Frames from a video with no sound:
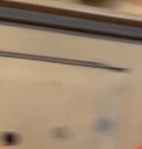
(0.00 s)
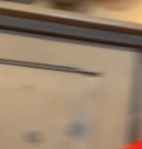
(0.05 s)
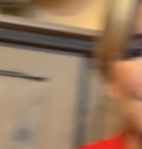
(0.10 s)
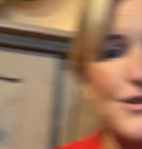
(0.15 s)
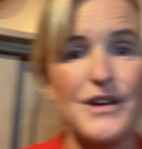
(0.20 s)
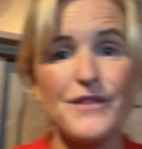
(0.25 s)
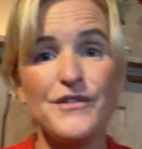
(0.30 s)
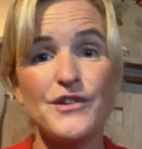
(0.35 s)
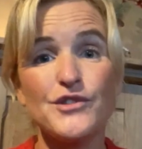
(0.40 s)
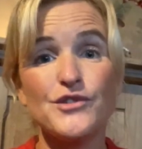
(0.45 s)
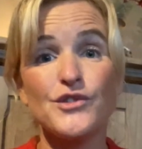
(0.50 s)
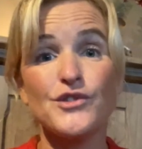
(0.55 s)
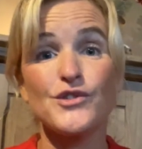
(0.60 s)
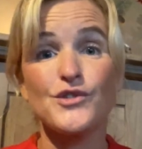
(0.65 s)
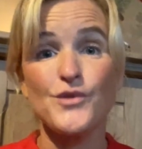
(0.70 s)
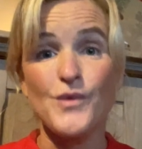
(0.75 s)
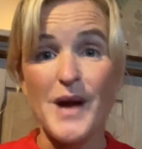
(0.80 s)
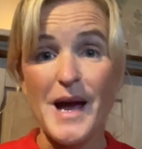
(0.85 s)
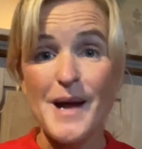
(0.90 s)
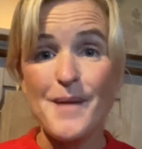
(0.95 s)
So if you
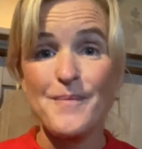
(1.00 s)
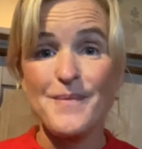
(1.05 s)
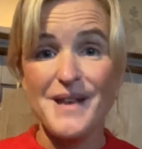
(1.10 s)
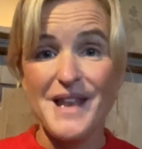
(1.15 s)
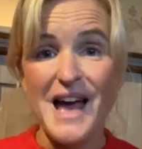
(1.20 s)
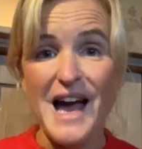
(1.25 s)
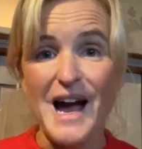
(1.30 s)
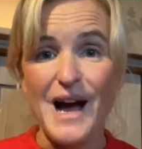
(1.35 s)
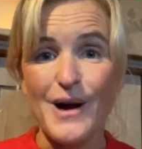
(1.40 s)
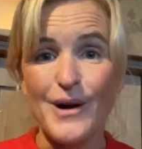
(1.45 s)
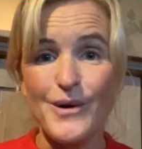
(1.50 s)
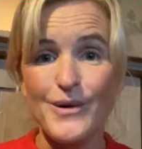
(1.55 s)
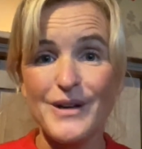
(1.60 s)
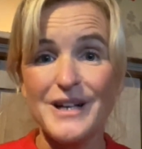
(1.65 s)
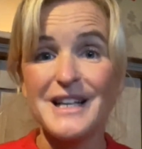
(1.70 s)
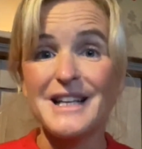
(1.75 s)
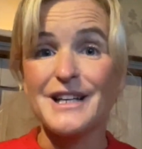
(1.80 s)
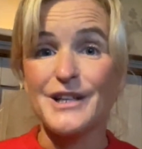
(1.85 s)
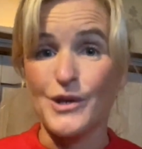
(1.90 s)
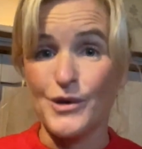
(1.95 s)
subscribe now,
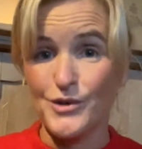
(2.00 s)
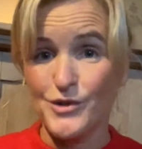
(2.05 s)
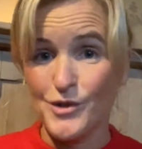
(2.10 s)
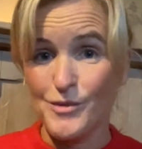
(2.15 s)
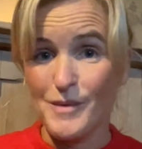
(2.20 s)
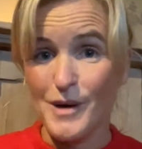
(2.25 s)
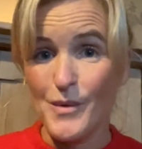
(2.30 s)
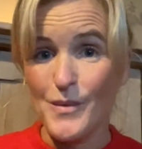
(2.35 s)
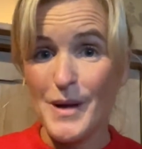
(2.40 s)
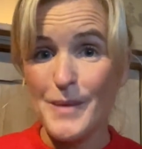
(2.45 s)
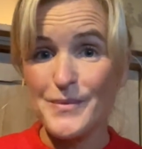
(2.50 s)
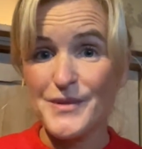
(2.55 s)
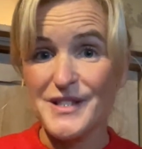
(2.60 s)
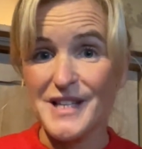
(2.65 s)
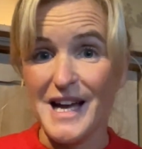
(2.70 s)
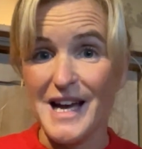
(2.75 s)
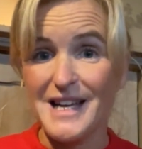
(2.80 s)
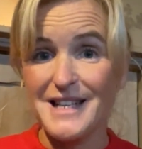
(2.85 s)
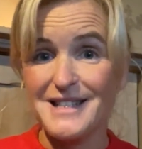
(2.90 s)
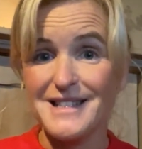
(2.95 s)
go to my
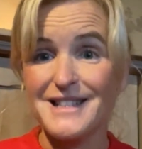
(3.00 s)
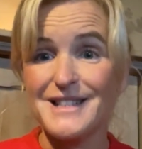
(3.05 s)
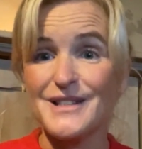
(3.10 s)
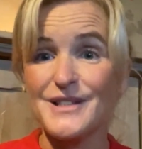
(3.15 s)
website,